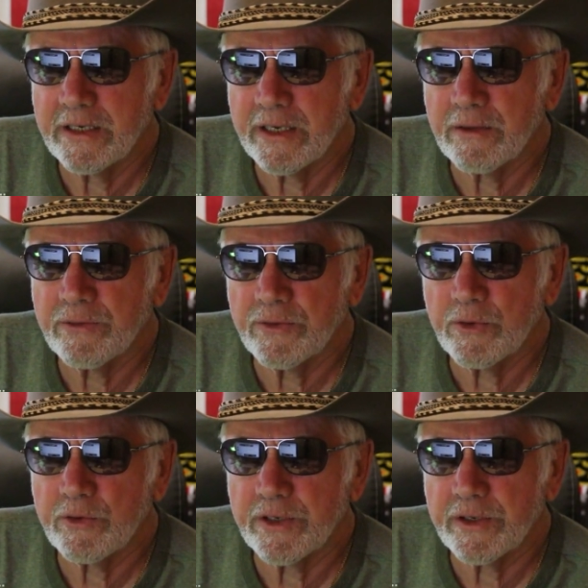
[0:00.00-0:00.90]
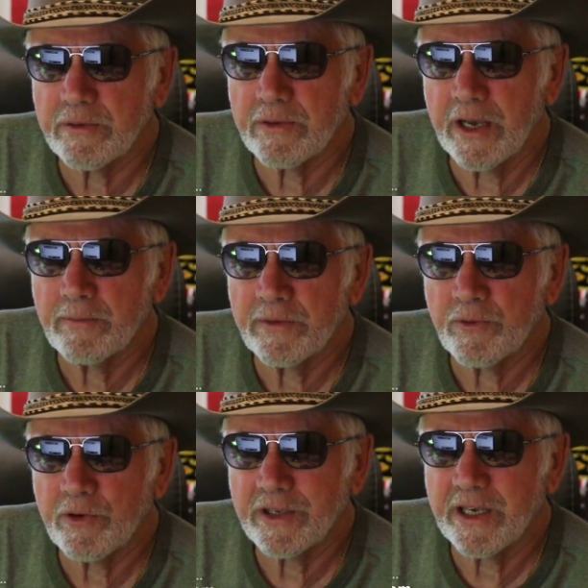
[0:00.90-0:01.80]
and threw her to the ground
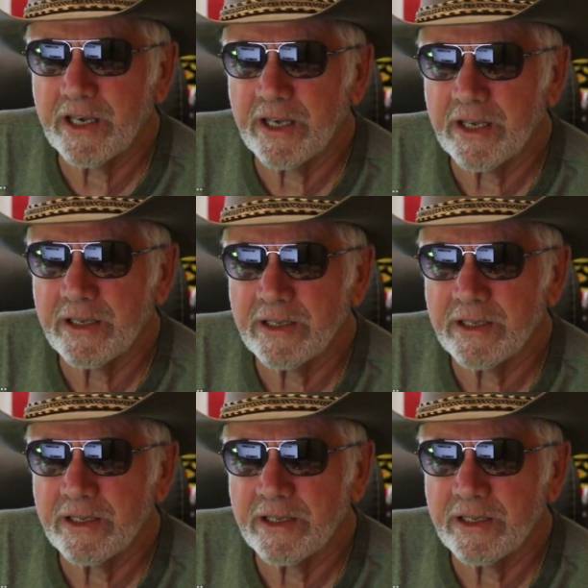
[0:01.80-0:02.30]
before kicking